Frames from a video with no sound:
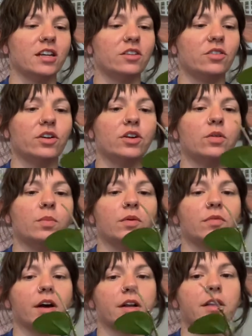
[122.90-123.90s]
Hoya
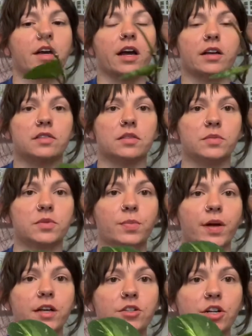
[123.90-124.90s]
obovata that has some
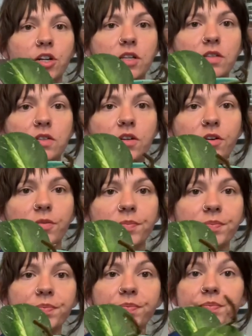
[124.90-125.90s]
splash on it, so
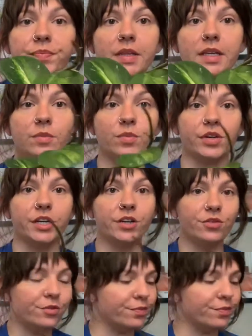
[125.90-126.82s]
pretty cool.